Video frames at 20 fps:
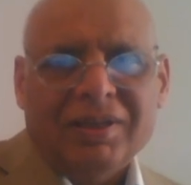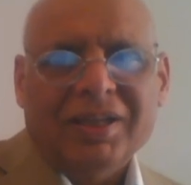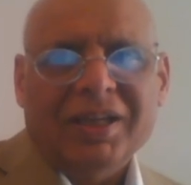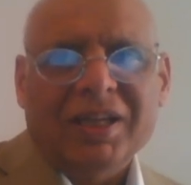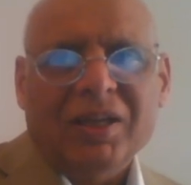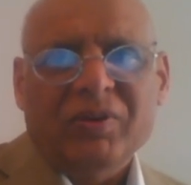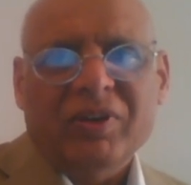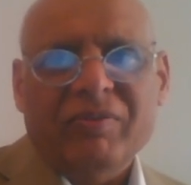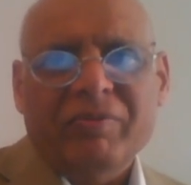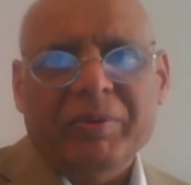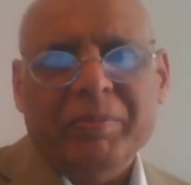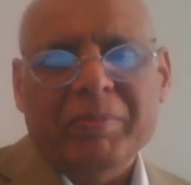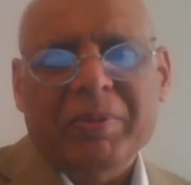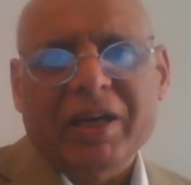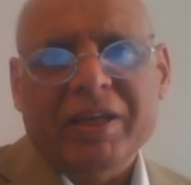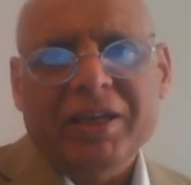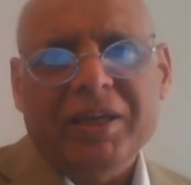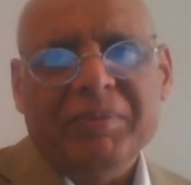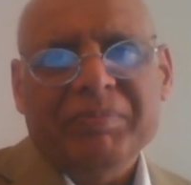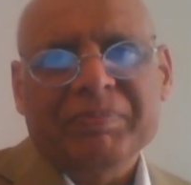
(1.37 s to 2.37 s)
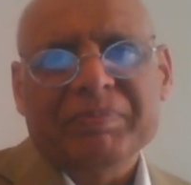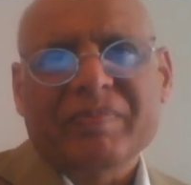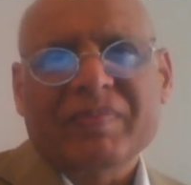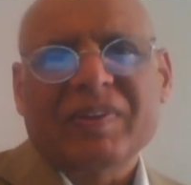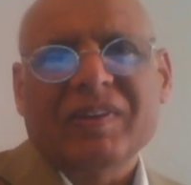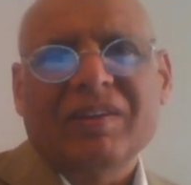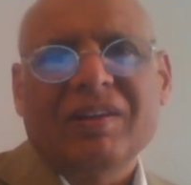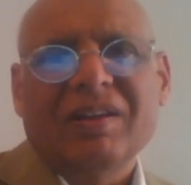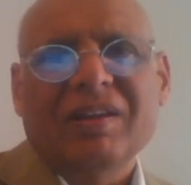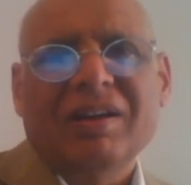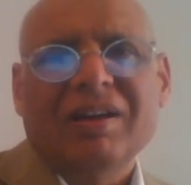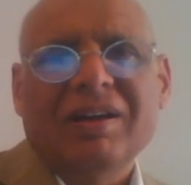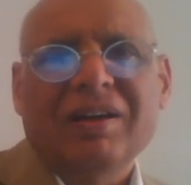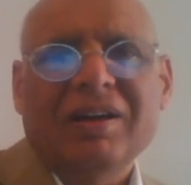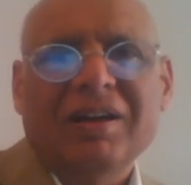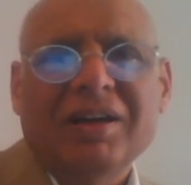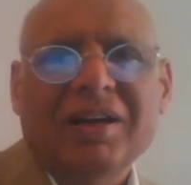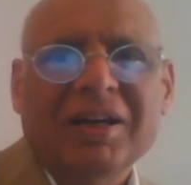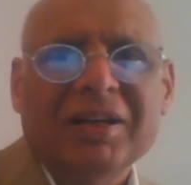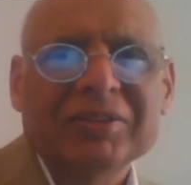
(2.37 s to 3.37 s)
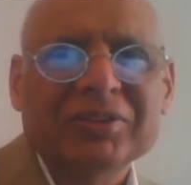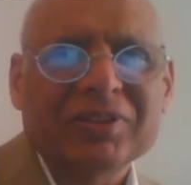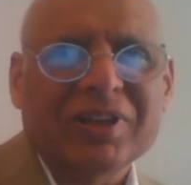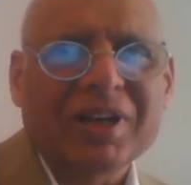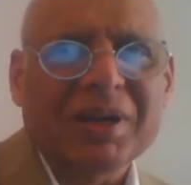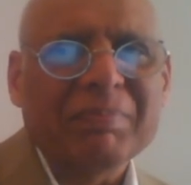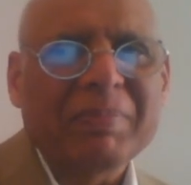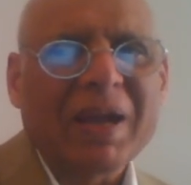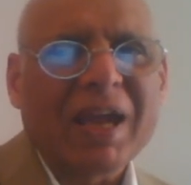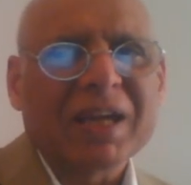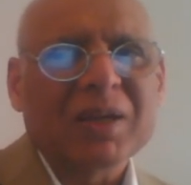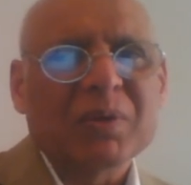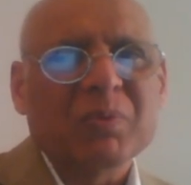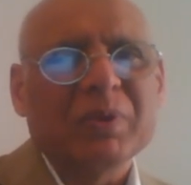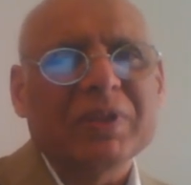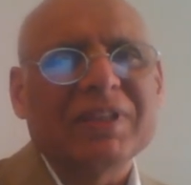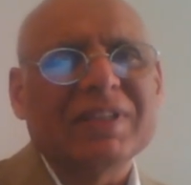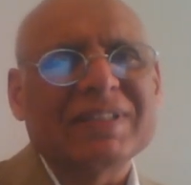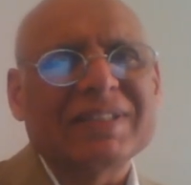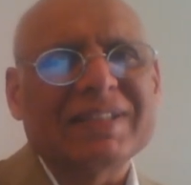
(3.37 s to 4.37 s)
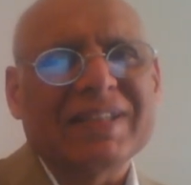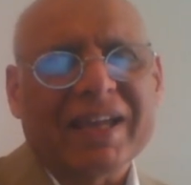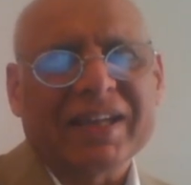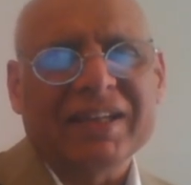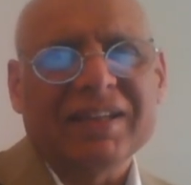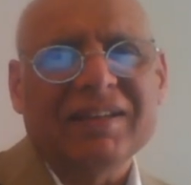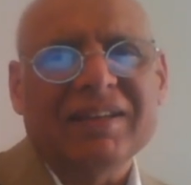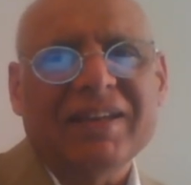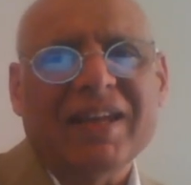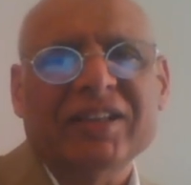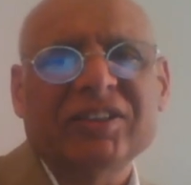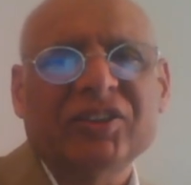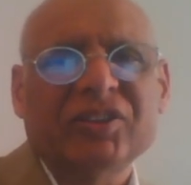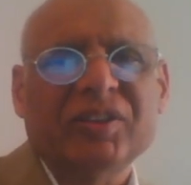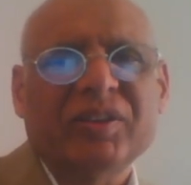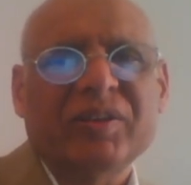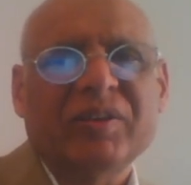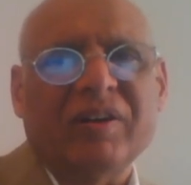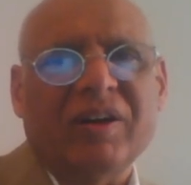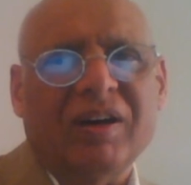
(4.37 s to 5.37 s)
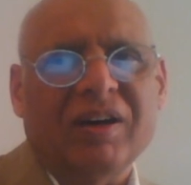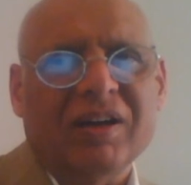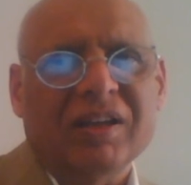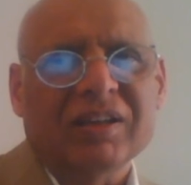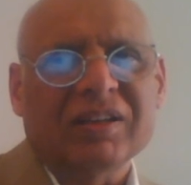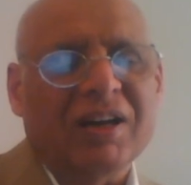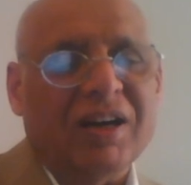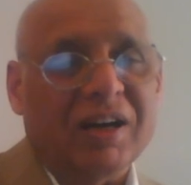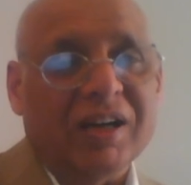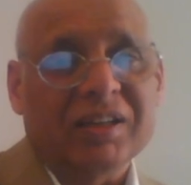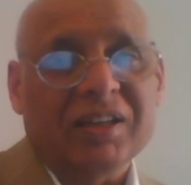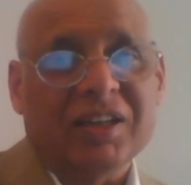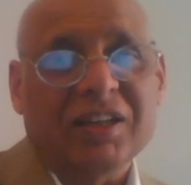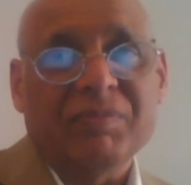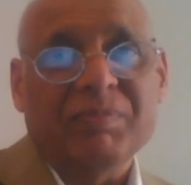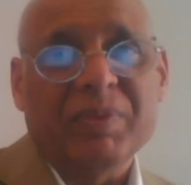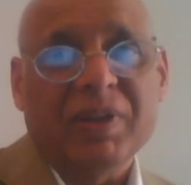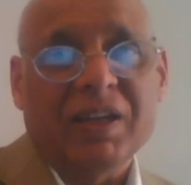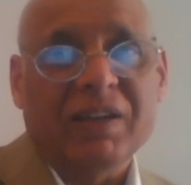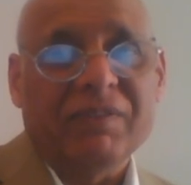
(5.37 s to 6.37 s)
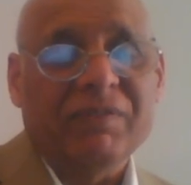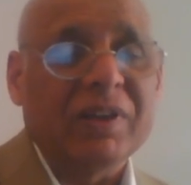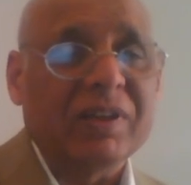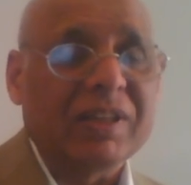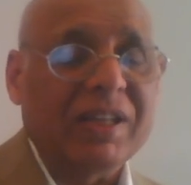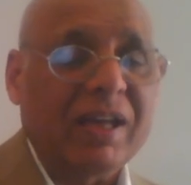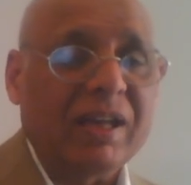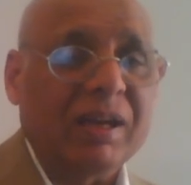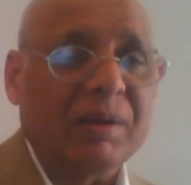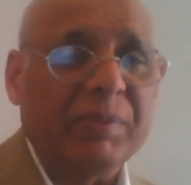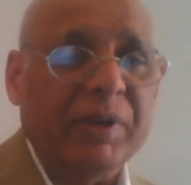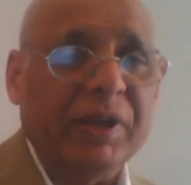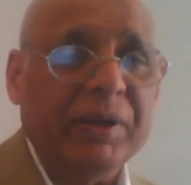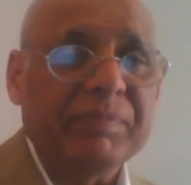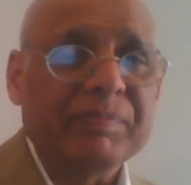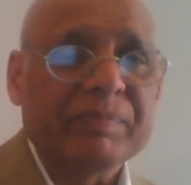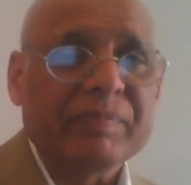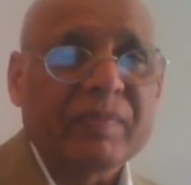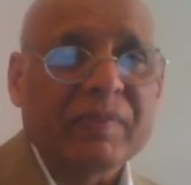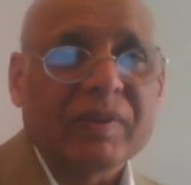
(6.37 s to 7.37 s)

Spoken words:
Hello, everybody. So I'm back with the second lecture on cognitive behavior therapy.